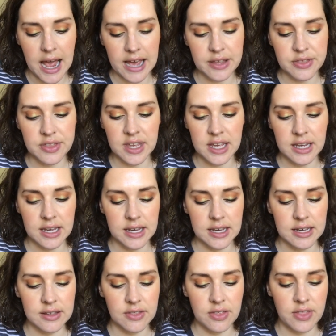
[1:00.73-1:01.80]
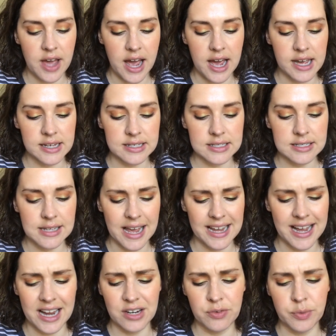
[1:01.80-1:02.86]
I think that
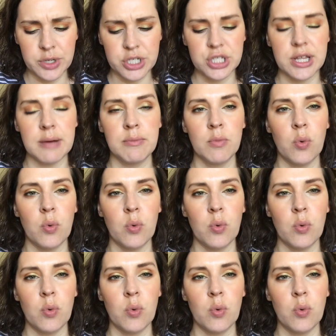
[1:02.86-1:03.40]
I kind of wish that